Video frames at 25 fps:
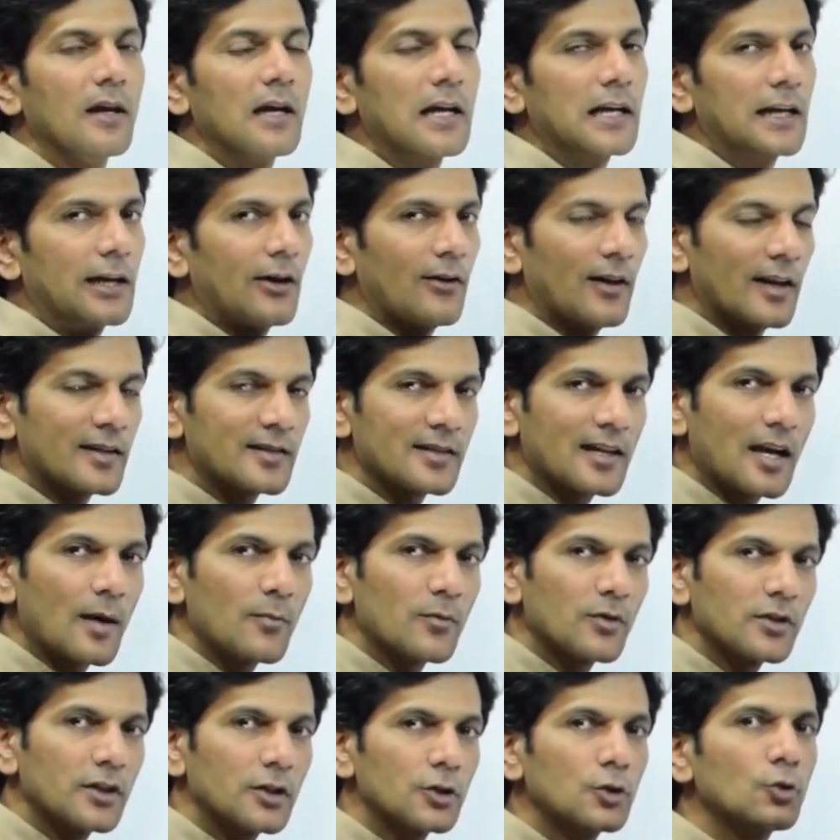Now let's
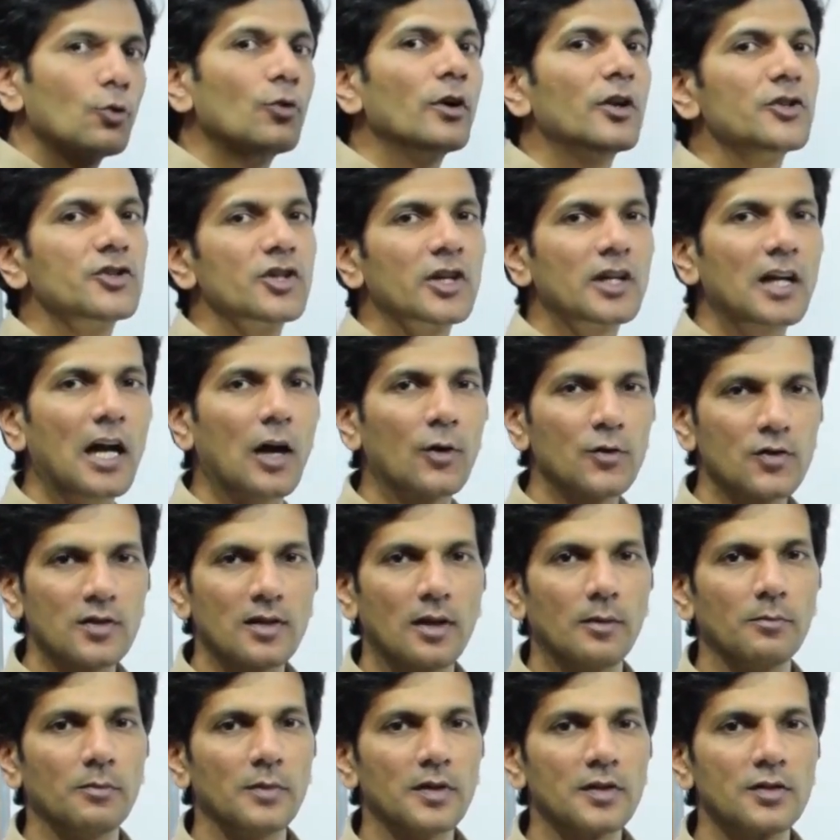come to the 2-digit house
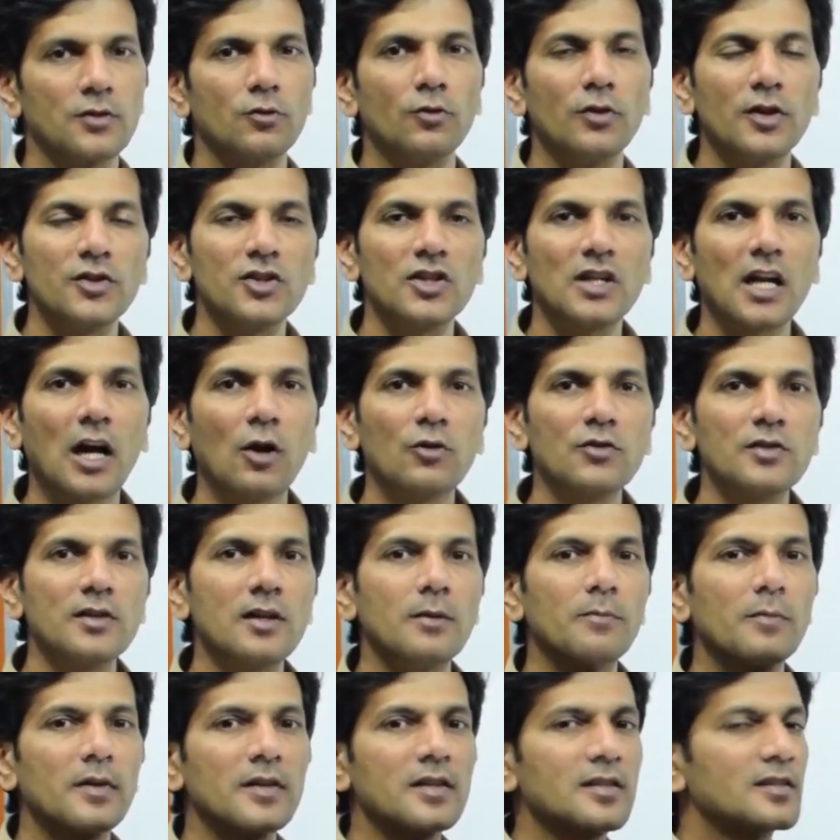numbers. 2-digit house
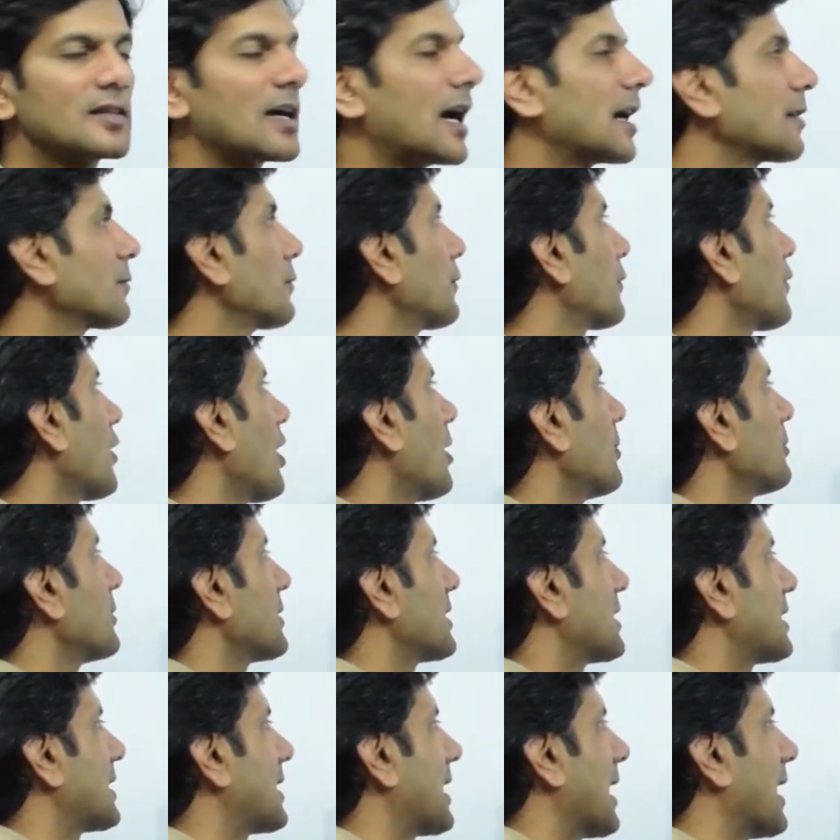numbers start from
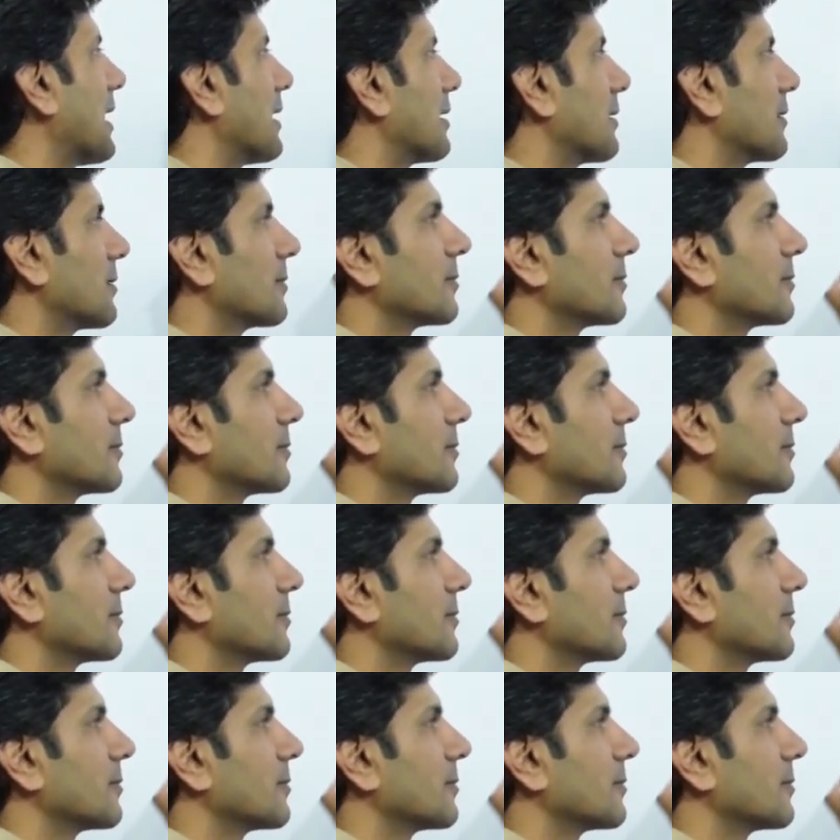10.